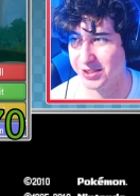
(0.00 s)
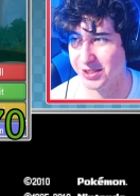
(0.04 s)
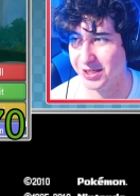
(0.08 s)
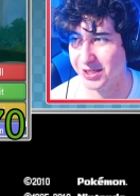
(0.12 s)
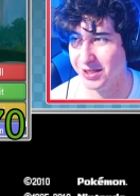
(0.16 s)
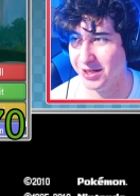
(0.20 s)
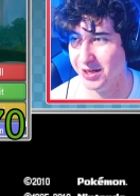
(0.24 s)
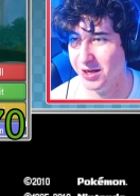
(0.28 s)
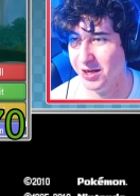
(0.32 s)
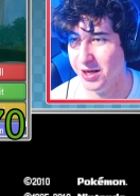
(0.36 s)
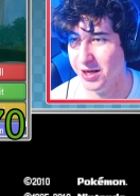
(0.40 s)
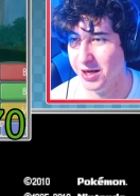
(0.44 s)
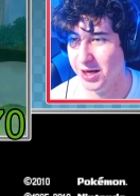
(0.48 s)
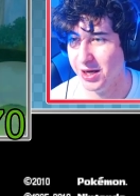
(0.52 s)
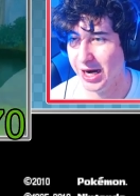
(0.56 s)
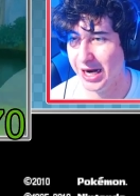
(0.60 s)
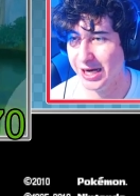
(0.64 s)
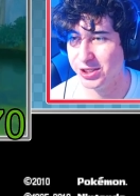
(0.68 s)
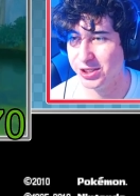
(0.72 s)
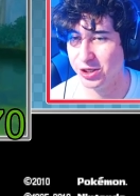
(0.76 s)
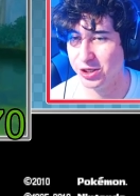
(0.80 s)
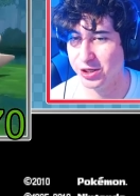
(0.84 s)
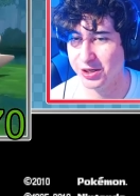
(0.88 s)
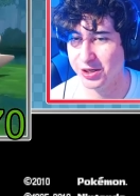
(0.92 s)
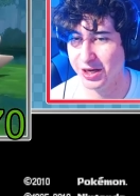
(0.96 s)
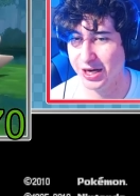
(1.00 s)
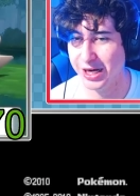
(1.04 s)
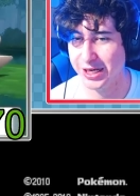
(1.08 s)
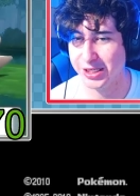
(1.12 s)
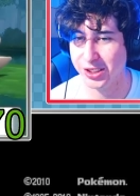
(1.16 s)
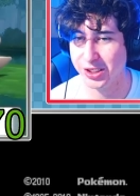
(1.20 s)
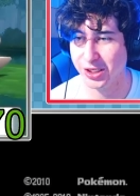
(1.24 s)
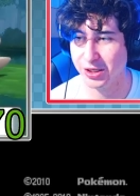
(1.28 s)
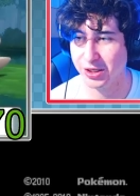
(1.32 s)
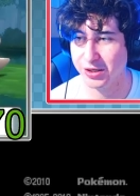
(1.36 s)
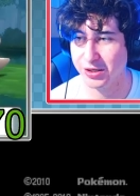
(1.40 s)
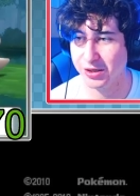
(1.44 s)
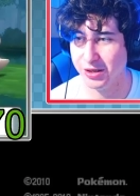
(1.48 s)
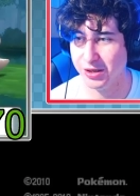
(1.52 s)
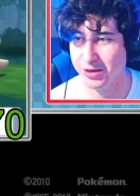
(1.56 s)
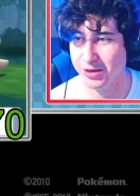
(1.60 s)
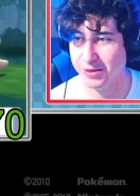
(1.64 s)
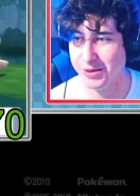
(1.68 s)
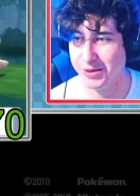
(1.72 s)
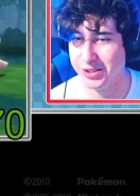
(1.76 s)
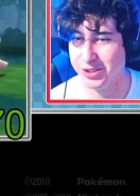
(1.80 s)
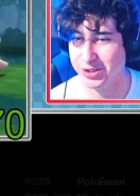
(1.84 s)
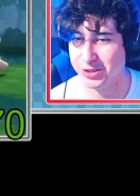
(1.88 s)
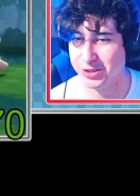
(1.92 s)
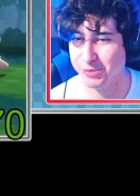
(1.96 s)
I I took I took uh,
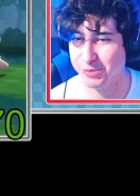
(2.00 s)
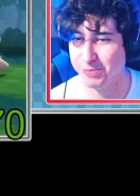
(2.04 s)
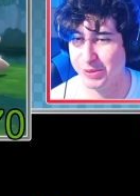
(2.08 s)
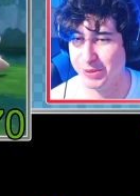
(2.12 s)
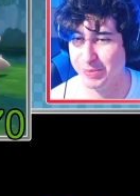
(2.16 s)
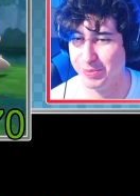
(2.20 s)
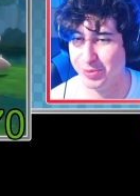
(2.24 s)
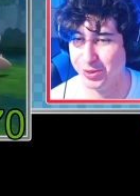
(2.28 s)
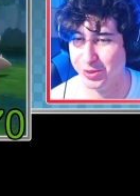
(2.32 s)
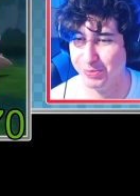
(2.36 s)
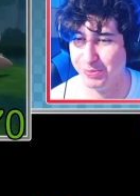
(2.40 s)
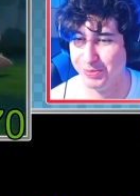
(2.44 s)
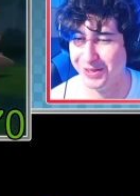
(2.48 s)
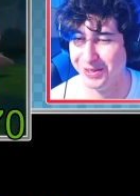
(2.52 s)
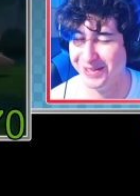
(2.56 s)
I took some people to be